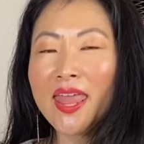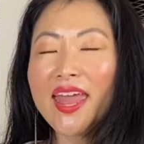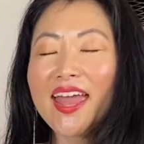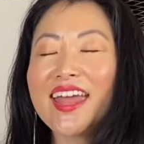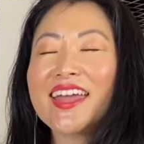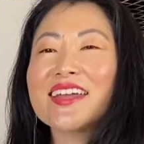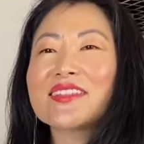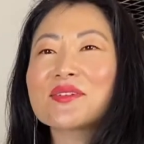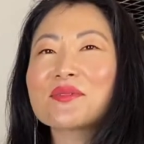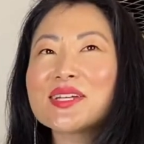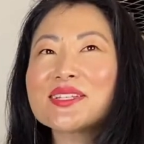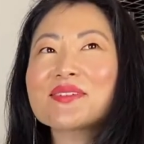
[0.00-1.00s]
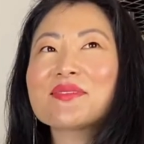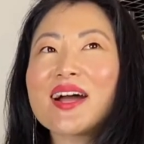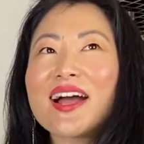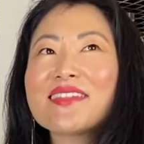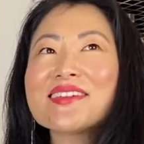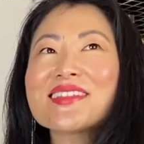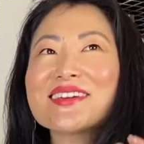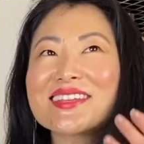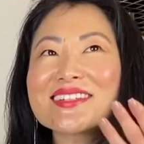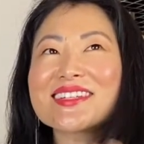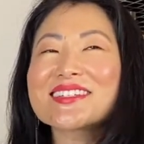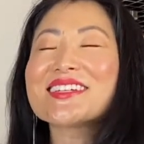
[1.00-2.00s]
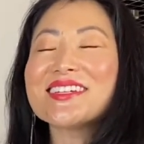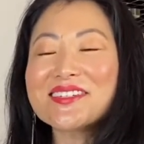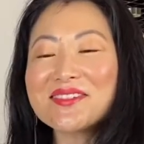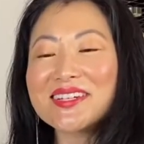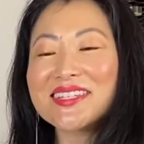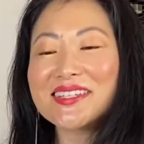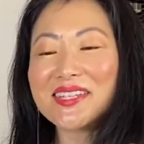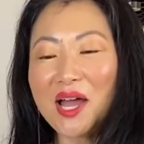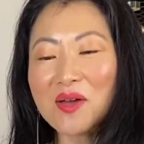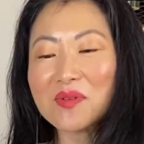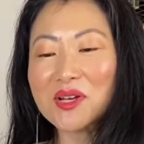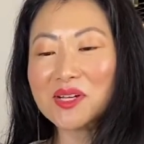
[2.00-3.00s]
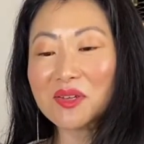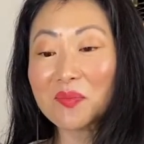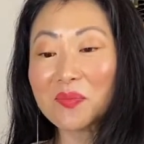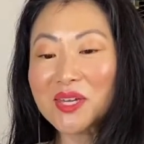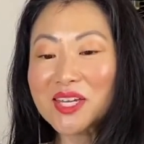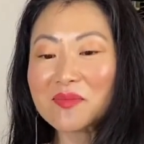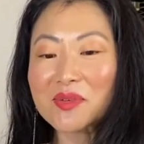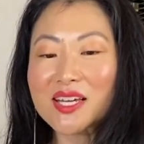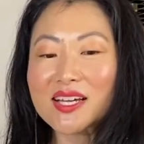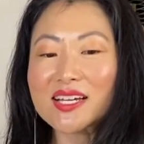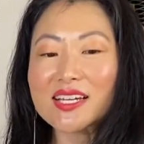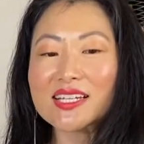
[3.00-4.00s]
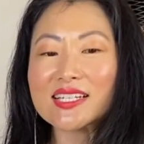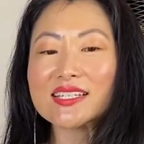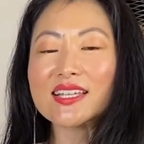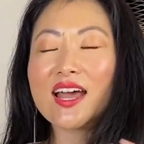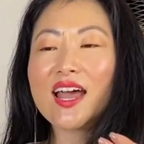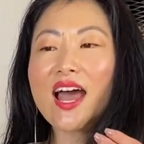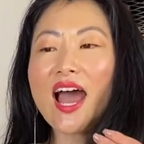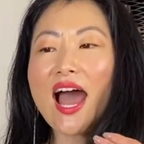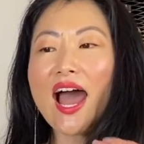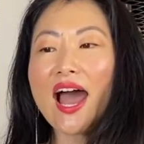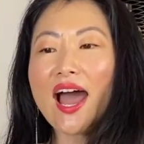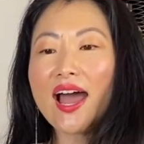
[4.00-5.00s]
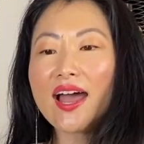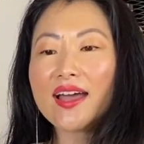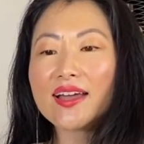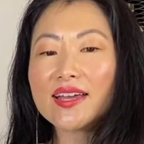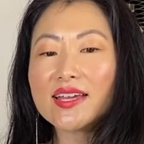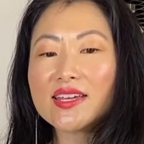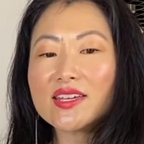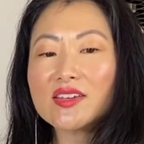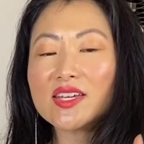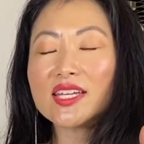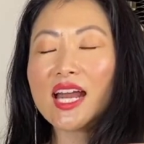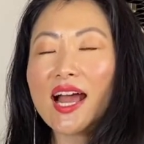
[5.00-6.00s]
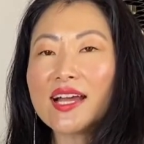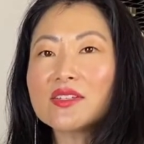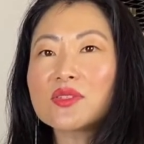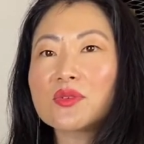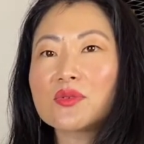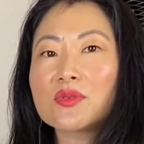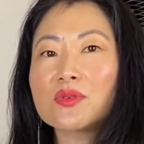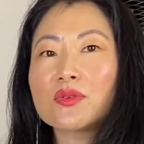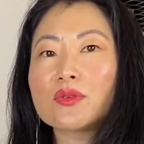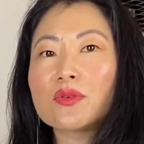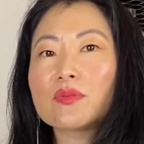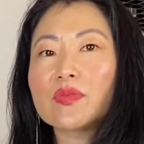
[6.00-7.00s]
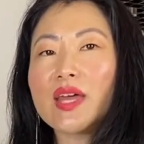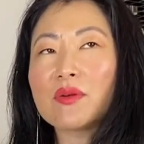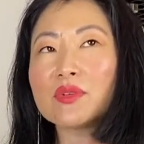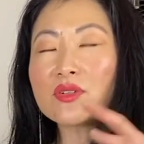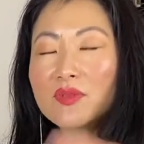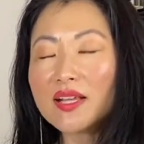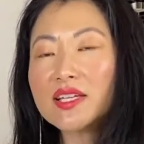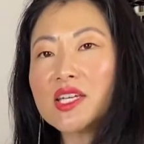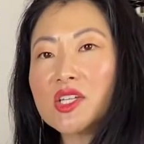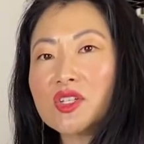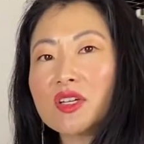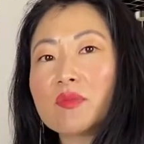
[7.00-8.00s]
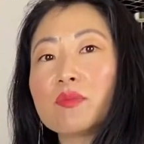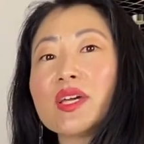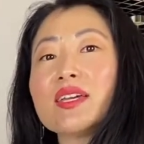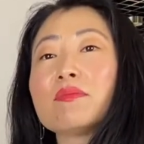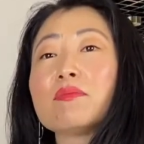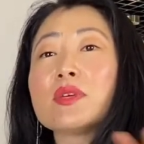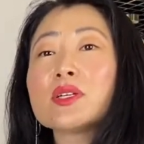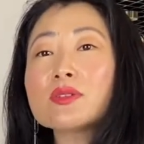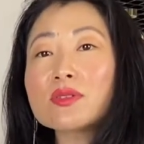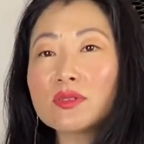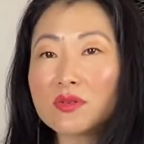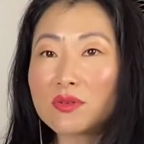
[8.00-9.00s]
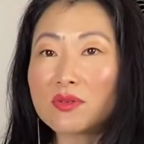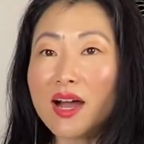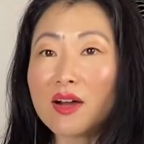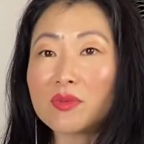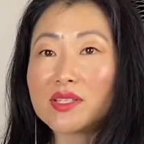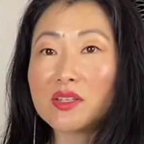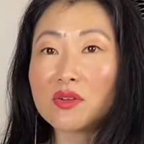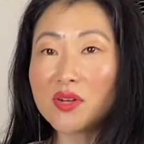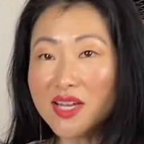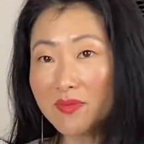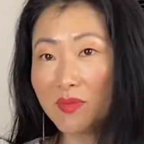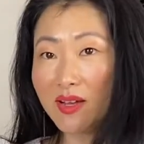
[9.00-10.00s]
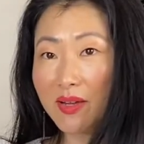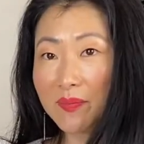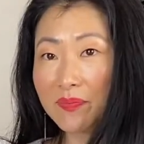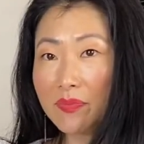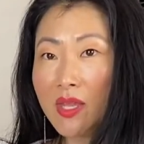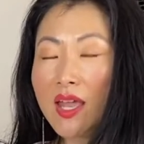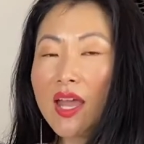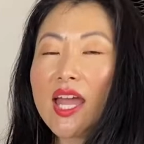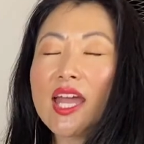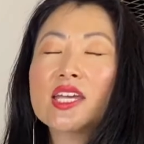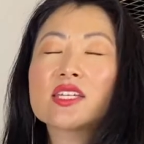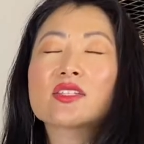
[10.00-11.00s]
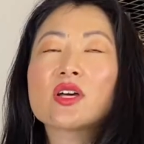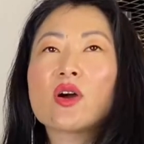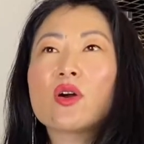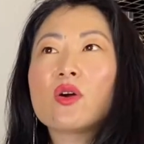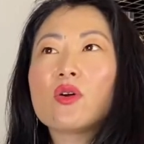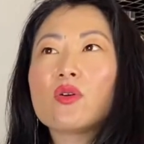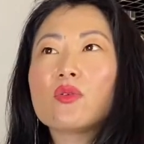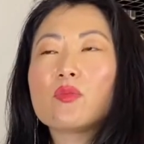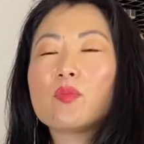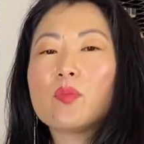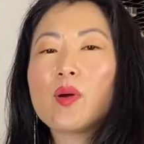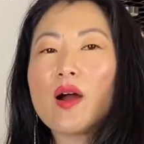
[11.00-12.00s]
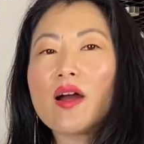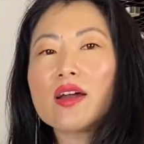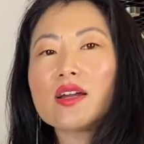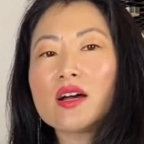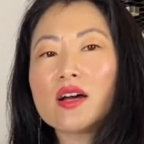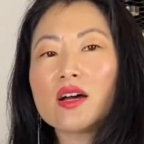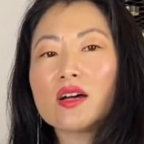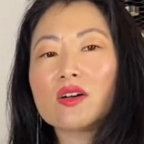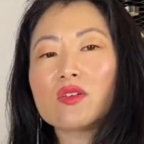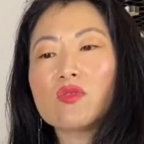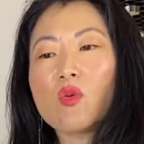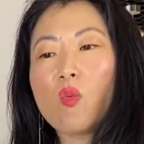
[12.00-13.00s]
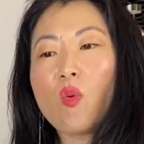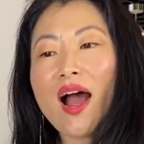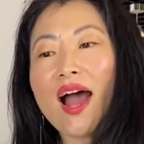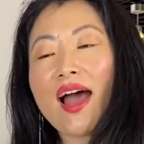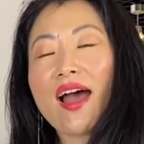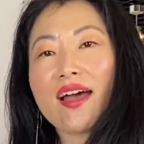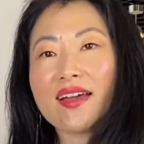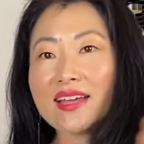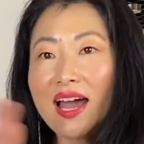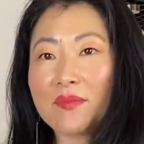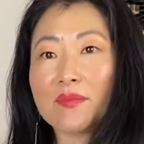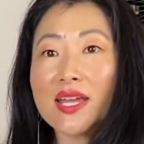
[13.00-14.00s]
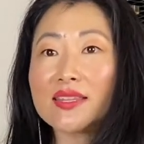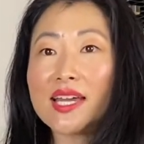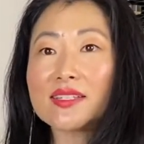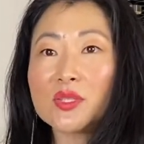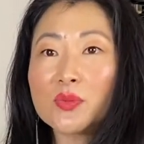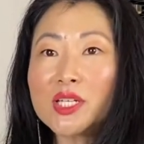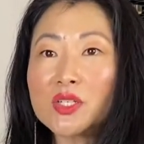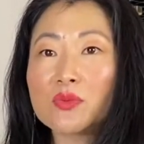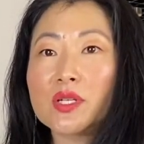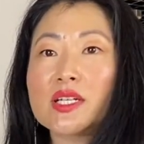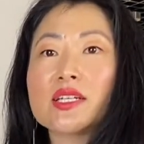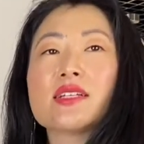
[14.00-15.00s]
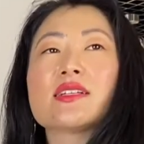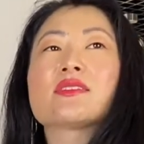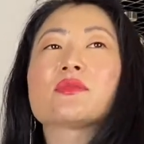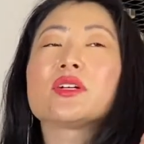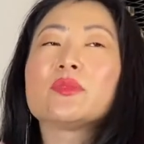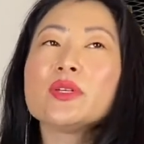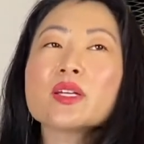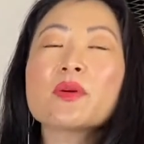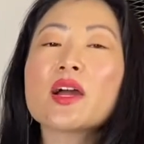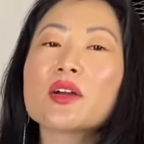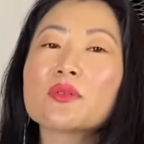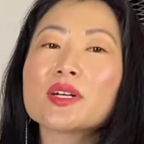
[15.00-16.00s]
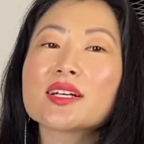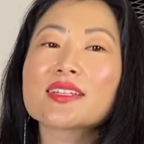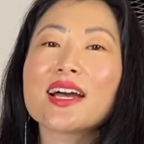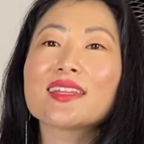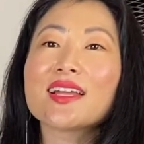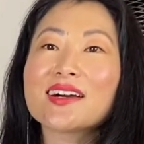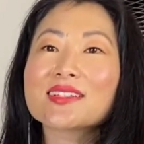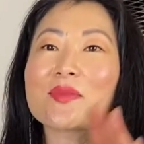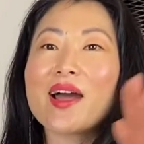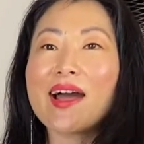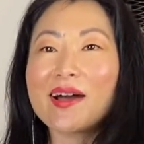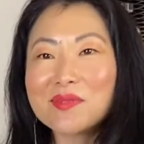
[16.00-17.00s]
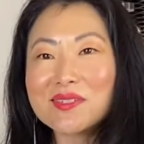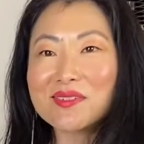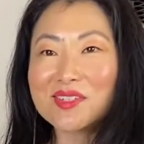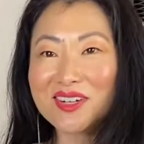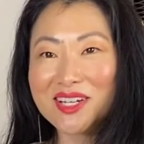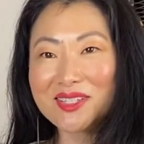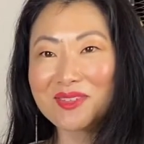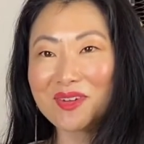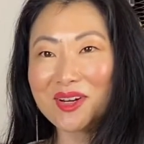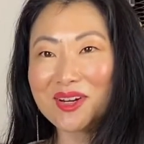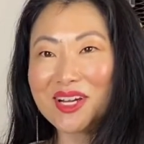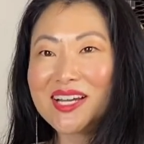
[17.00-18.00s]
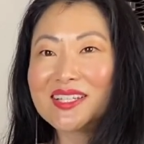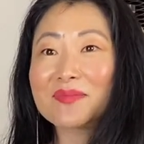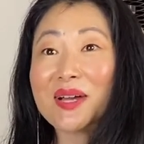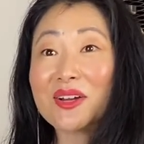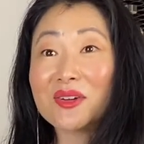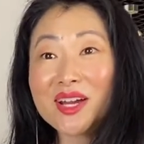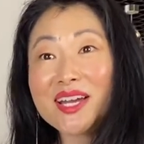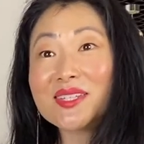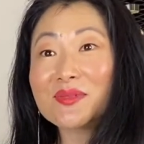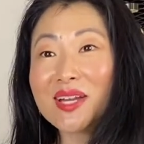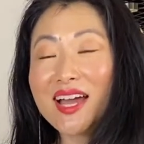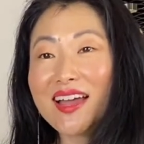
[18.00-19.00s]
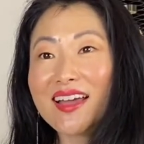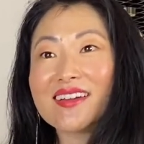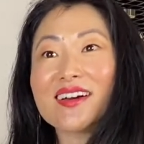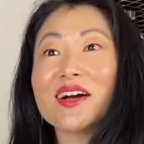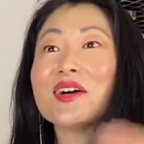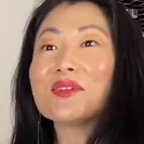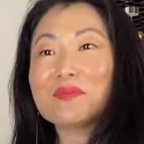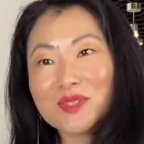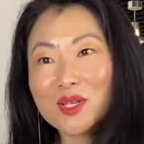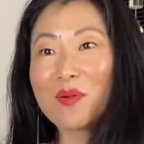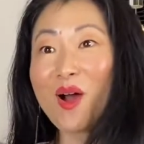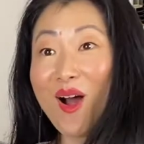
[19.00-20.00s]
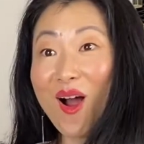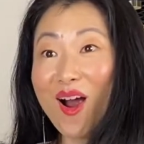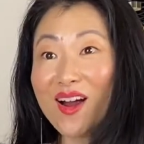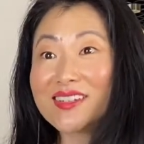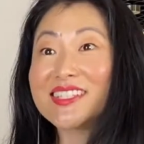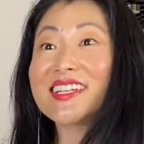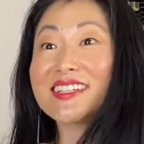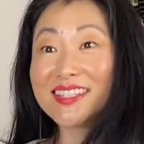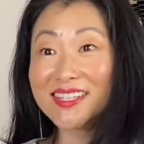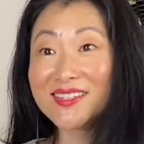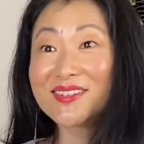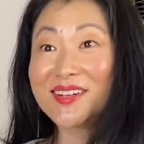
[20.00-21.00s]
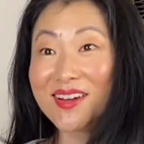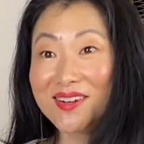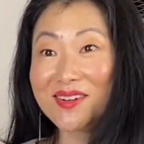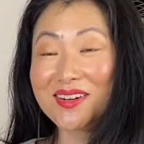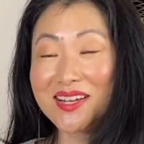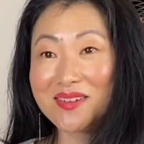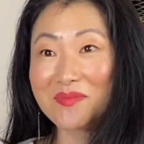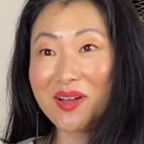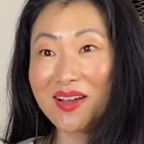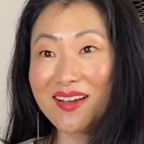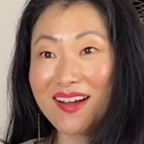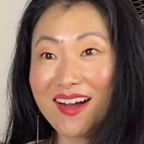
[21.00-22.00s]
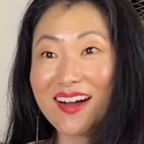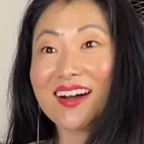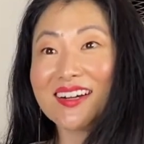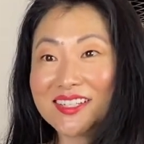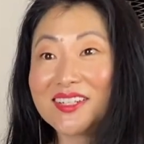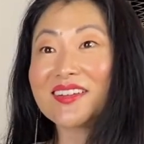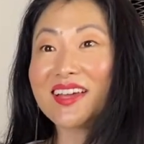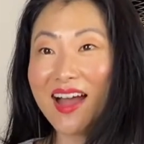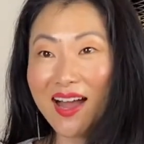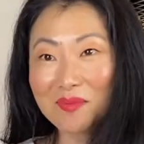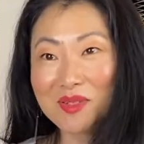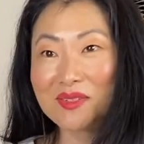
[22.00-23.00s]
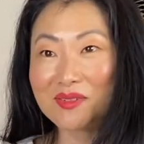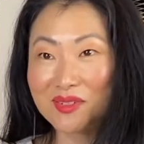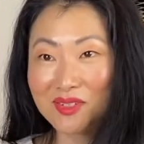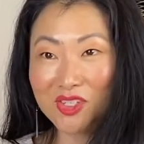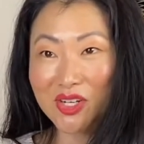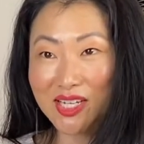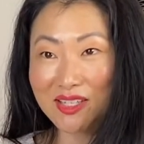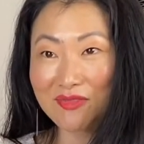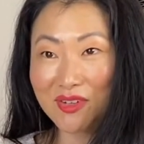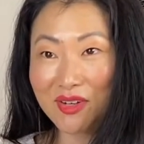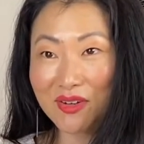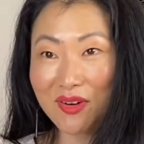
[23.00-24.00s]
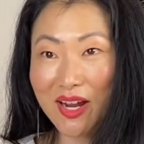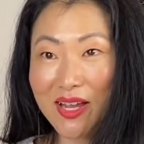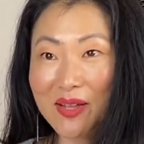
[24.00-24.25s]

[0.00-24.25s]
And the reason why I think that's such an interesting time period you pick, because in high school, I went to Raleigh, Egypt, but in middle school, I went to Craigmont. And so part of why I made that switch was, well, a big part was I lost my optional transfer. So my grades were not up to par to continue to go to Craigmont on, that optional transfer, right?